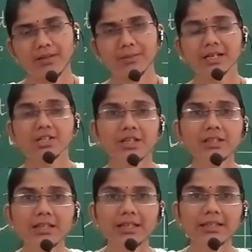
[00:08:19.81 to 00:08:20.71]
But
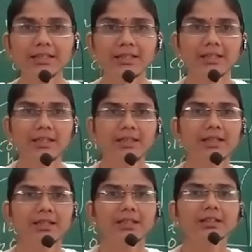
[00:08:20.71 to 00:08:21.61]
generally,
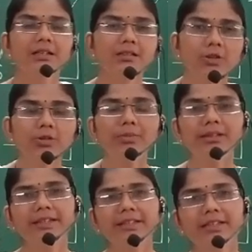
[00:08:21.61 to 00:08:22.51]
the
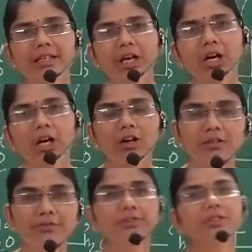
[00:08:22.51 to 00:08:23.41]
solubility
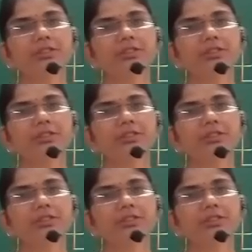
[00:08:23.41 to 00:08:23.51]
of the